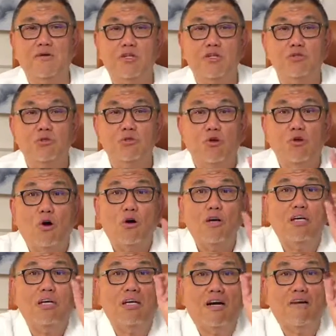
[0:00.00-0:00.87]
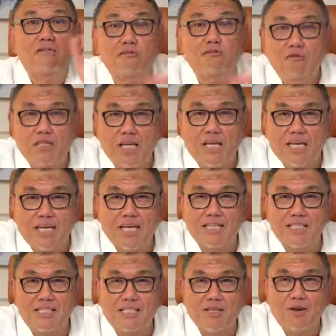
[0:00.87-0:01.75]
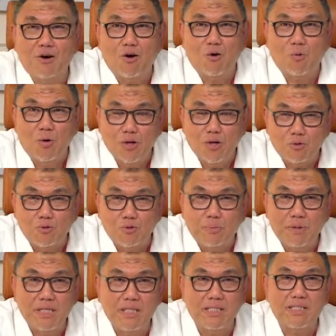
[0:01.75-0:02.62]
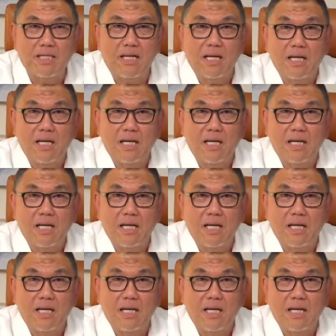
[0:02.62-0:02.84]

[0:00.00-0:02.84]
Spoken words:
is no longer a few seconds or 1 or 2 minutes.